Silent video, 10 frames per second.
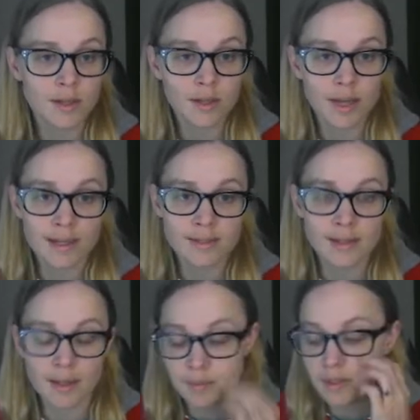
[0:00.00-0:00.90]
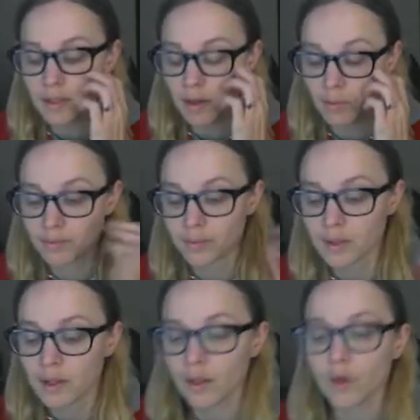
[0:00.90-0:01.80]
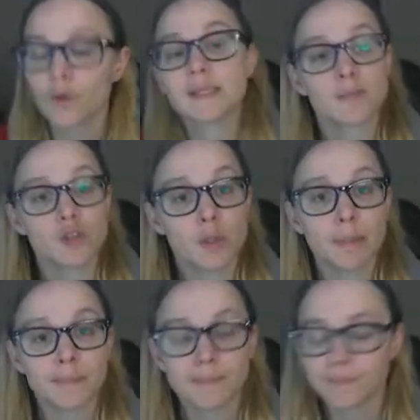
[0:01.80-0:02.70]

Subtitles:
that I skipped, so there will be some jumping.